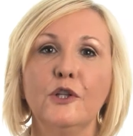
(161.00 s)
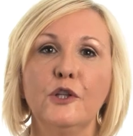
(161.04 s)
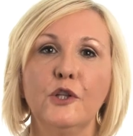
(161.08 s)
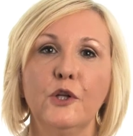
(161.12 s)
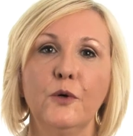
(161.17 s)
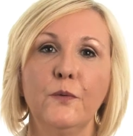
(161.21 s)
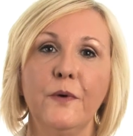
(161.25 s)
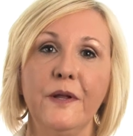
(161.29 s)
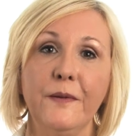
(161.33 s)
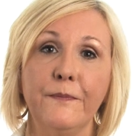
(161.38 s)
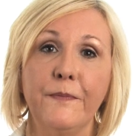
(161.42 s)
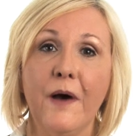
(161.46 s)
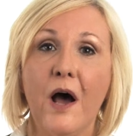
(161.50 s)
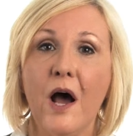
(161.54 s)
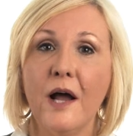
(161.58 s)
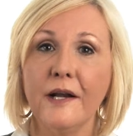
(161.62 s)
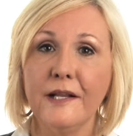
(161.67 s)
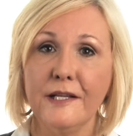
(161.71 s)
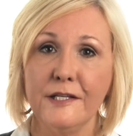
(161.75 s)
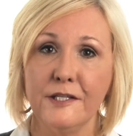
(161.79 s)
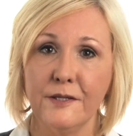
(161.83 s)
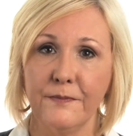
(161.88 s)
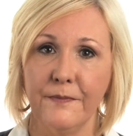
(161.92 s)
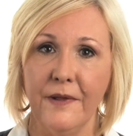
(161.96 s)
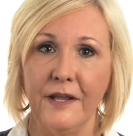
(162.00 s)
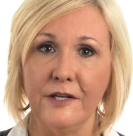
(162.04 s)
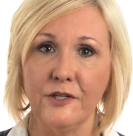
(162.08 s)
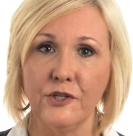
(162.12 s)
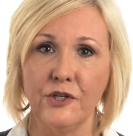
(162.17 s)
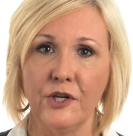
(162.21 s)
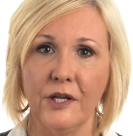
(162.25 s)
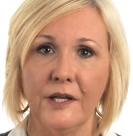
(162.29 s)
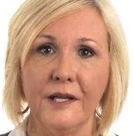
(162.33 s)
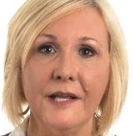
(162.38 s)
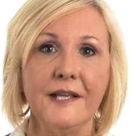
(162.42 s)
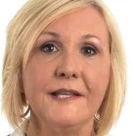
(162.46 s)
Lewy body
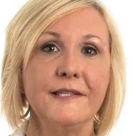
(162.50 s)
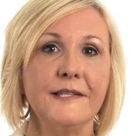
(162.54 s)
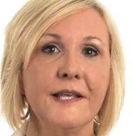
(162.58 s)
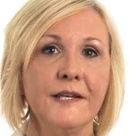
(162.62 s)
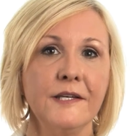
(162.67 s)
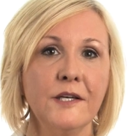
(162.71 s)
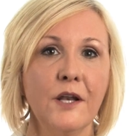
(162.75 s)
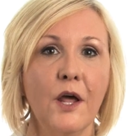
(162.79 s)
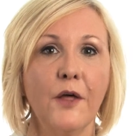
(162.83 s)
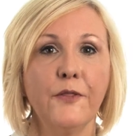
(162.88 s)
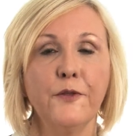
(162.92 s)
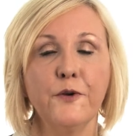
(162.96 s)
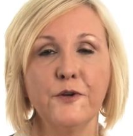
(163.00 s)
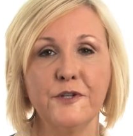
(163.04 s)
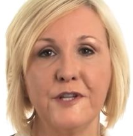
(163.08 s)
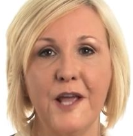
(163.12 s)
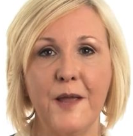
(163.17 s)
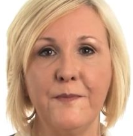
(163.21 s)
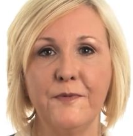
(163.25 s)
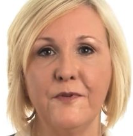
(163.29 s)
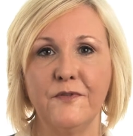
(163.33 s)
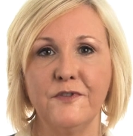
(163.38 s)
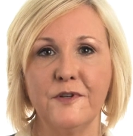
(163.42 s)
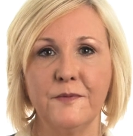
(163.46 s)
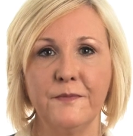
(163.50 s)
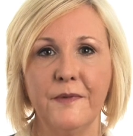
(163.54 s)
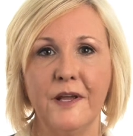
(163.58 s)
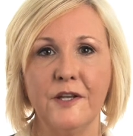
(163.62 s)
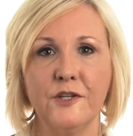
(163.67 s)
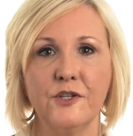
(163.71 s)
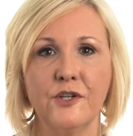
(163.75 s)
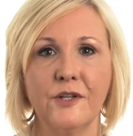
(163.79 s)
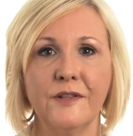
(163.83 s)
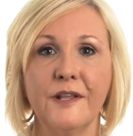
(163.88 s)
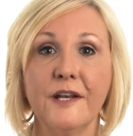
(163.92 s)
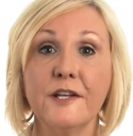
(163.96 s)
dementia is another type of
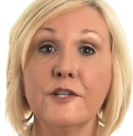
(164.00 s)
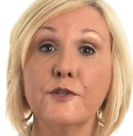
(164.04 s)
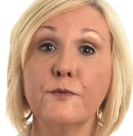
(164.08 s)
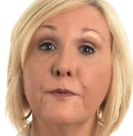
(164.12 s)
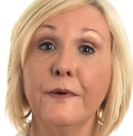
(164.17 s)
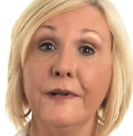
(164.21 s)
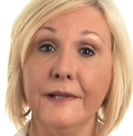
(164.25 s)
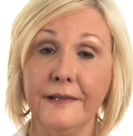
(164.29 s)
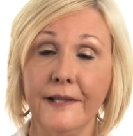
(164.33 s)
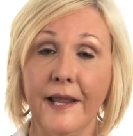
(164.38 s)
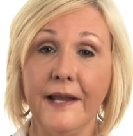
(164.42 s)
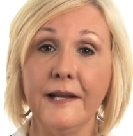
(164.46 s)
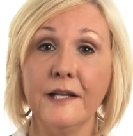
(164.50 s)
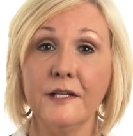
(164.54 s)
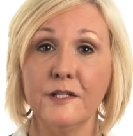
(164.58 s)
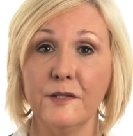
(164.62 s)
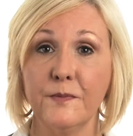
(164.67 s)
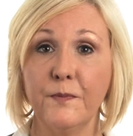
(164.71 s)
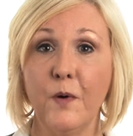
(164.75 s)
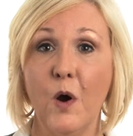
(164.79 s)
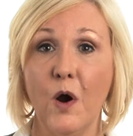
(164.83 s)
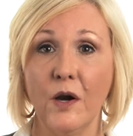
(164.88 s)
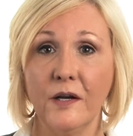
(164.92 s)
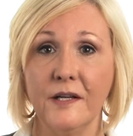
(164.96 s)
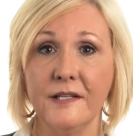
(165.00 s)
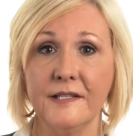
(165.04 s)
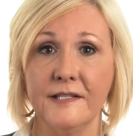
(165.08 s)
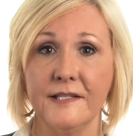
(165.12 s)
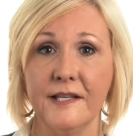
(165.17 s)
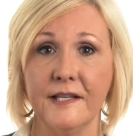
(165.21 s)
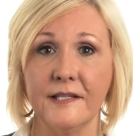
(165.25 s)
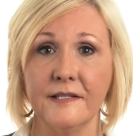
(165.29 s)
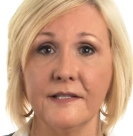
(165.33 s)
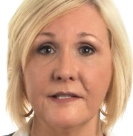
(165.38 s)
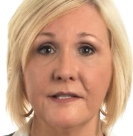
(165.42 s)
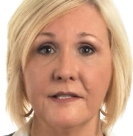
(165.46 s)
dementia that is related to
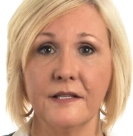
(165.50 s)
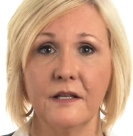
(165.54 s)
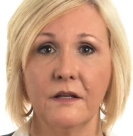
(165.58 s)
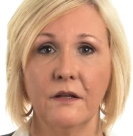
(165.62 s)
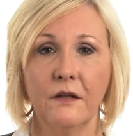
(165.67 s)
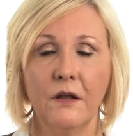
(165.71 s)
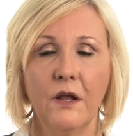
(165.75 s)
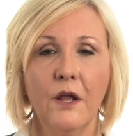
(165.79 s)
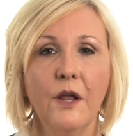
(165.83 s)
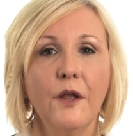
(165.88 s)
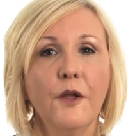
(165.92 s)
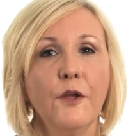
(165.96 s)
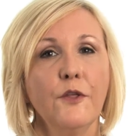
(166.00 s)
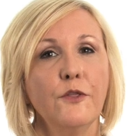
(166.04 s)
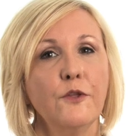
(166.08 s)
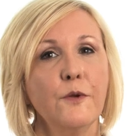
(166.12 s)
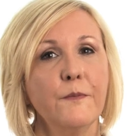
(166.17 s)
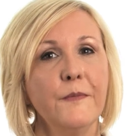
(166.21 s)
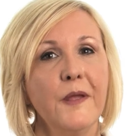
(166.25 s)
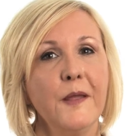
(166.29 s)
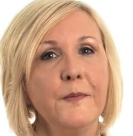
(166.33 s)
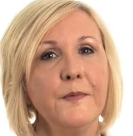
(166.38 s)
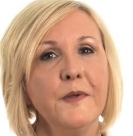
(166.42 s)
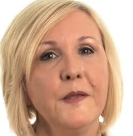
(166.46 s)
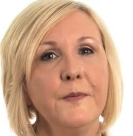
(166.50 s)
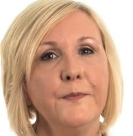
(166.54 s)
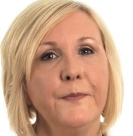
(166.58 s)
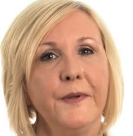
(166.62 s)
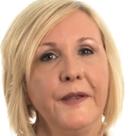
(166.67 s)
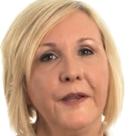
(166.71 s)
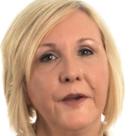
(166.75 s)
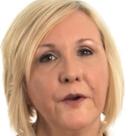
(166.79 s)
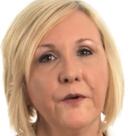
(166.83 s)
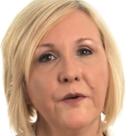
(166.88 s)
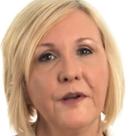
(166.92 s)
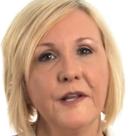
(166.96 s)
Parkinson's. There may be
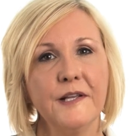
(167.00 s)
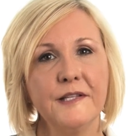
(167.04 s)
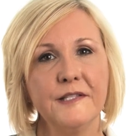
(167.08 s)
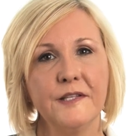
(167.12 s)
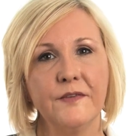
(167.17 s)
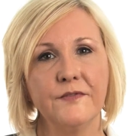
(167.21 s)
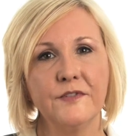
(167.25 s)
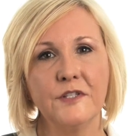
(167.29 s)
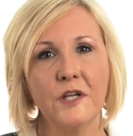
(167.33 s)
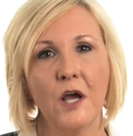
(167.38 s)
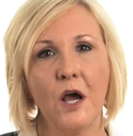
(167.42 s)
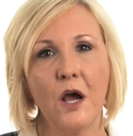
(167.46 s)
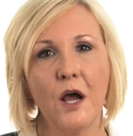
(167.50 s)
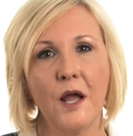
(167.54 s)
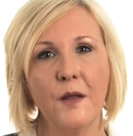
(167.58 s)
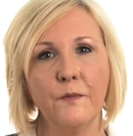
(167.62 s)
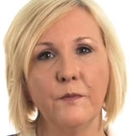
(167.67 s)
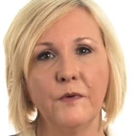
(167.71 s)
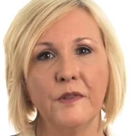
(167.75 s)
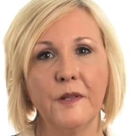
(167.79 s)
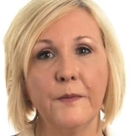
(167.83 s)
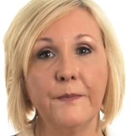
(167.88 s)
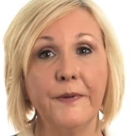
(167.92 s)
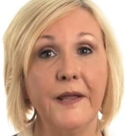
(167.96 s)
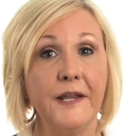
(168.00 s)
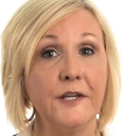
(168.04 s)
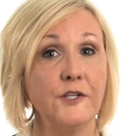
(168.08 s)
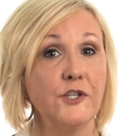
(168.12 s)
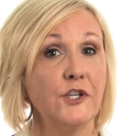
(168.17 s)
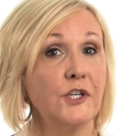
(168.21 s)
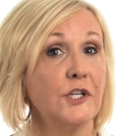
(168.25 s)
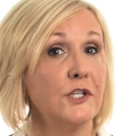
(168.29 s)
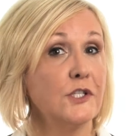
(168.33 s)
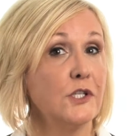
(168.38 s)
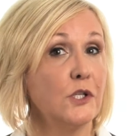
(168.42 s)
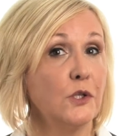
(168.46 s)
periods of time when the
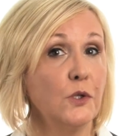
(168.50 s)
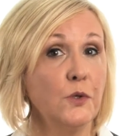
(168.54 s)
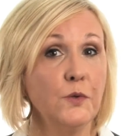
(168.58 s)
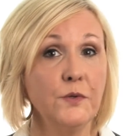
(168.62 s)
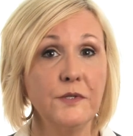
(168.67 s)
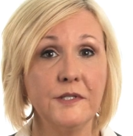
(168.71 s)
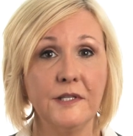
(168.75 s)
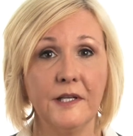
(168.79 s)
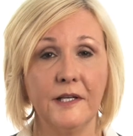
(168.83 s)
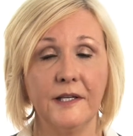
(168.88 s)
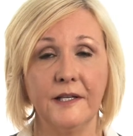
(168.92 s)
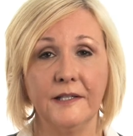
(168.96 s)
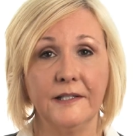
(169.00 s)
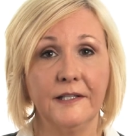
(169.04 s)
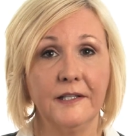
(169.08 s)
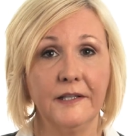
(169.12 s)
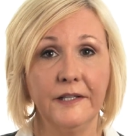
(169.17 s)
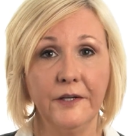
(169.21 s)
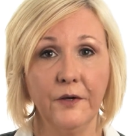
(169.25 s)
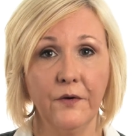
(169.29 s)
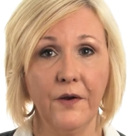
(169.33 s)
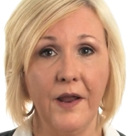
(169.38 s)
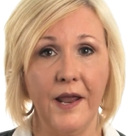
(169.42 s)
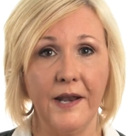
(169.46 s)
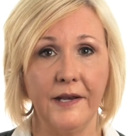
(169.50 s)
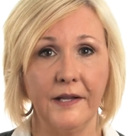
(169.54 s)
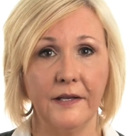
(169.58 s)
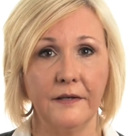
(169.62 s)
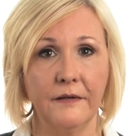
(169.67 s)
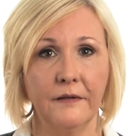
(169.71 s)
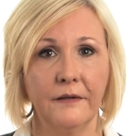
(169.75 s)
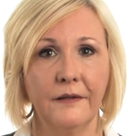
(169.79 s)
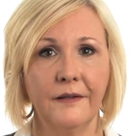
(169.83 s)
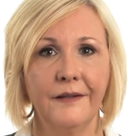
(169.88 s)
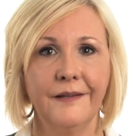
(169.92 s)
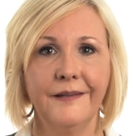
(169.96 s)
patient is lucid and
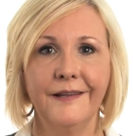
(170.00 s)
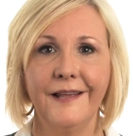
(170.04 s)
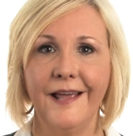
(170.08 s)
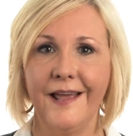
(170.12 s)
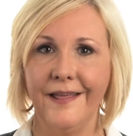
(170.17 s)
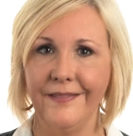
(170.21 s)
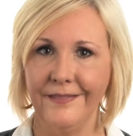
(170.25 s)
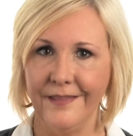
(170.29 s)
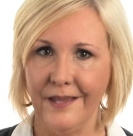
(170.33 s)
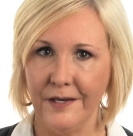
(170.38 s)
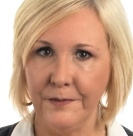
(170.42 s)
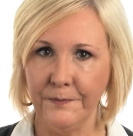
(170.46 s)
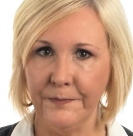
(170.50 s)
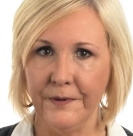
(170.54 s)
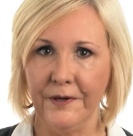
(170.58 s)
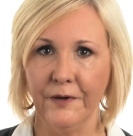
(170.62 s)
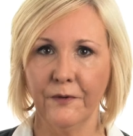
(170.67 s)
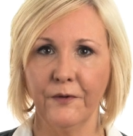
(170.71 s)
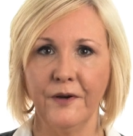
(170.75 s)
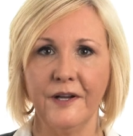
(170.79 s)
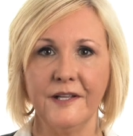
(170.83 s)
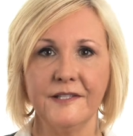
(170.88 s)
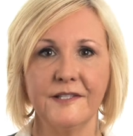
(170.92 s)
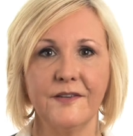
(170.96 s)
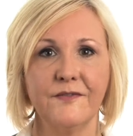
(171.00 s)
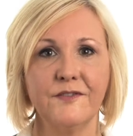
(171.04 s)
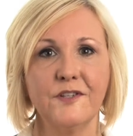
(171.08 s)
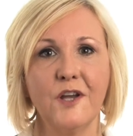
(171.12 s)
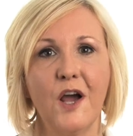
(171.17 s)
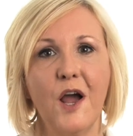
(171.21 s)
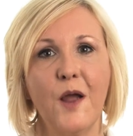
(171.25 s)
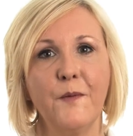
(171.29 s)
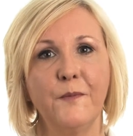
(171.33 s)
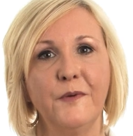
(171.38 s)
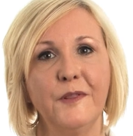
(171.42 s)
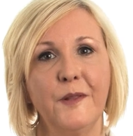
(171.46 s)
clear-headed, and then periods of
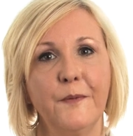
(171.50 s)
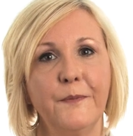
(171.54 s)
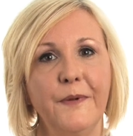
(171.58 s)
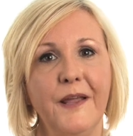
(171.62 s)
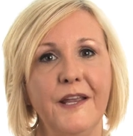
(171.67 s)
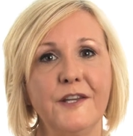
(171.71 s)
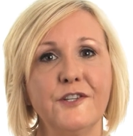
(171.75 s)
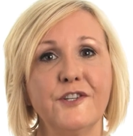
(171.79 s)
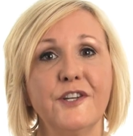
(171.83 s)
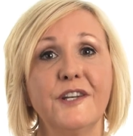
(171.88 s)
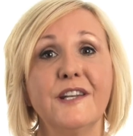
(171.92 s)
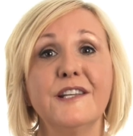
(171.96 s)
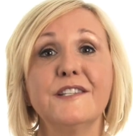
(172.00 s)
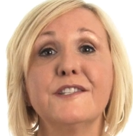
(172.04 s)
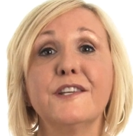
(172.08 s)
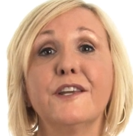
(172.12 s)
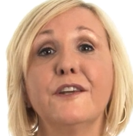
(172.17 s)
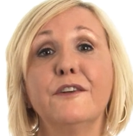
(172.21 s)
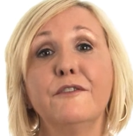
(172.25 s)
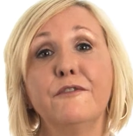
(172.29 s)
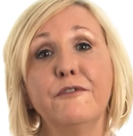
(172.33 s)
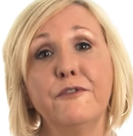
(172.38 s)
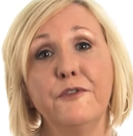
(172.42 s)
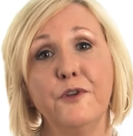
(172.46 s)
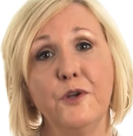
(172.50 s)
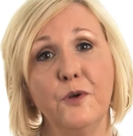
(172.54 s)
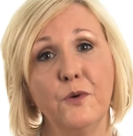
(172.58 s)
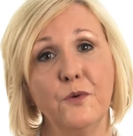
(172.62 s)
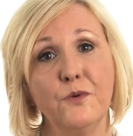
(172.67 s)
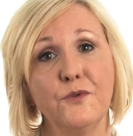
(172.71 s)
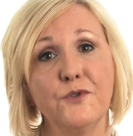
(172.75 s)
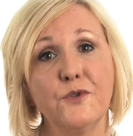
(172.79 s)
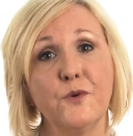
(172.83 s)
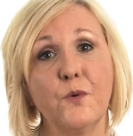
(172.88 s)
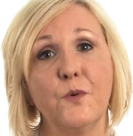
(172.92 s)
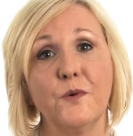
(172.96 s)
time when the patient is
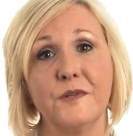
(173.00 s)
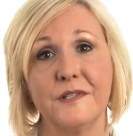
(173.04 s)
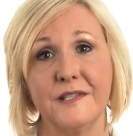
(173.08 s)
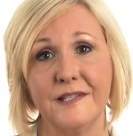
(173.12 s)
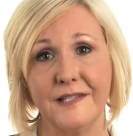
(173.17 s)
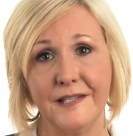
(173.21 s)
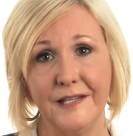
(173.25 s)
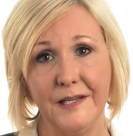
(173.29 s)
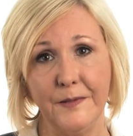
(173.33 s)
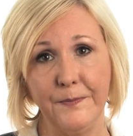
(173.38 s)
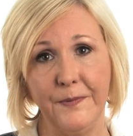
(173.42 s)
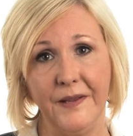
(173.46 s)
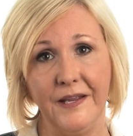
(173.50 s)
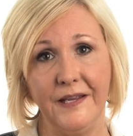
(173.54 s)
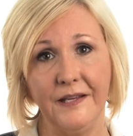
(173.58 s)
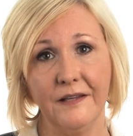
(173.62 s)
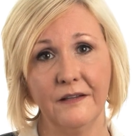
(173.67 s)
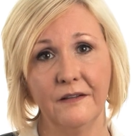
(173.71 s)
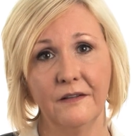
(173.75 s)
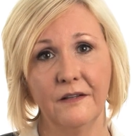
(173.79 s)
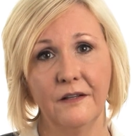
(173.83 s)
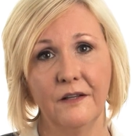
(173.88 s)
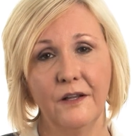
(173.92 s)
confused or sleepy.